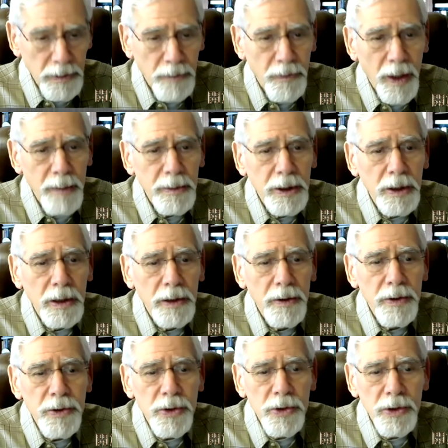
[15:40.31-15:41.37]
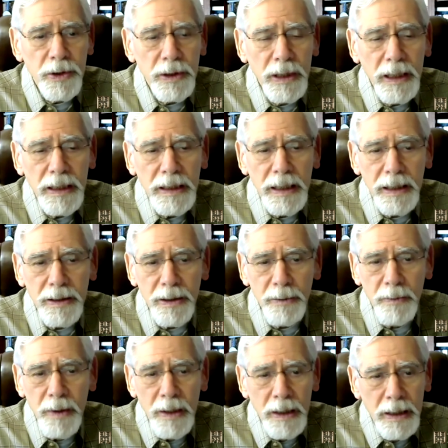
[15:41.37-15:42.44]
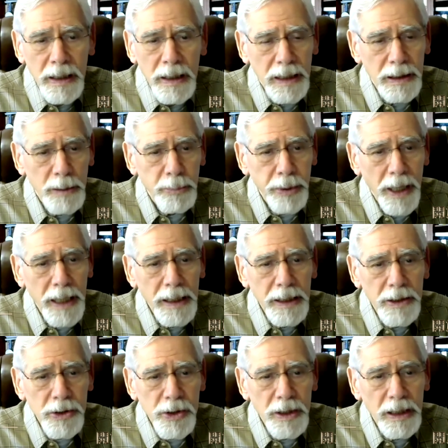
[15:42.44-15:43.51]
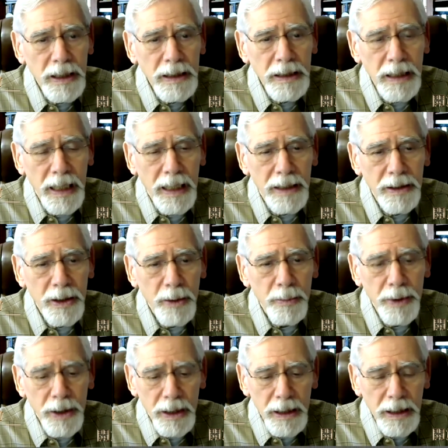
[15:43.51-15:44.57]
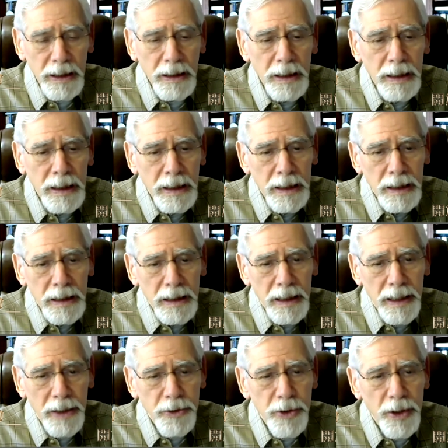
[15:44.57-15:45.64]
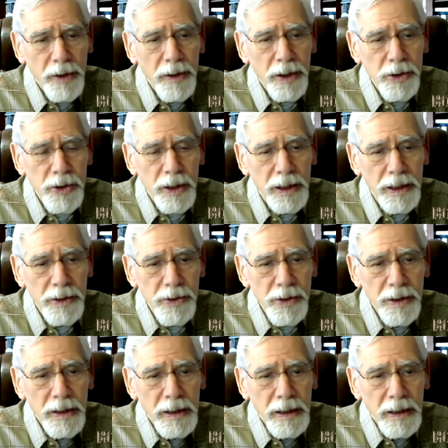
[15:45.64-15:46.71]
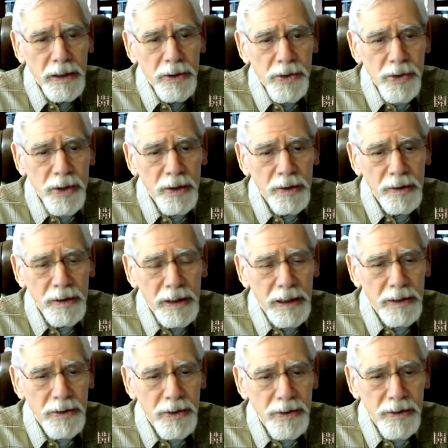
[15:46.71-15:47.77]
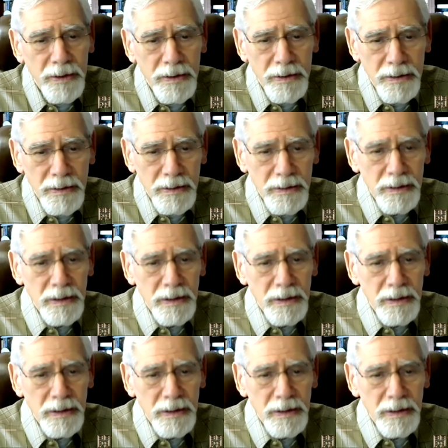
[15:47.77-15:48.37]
environmental clearances are done, and the planning is done, and they're beginning engineering studies. So it's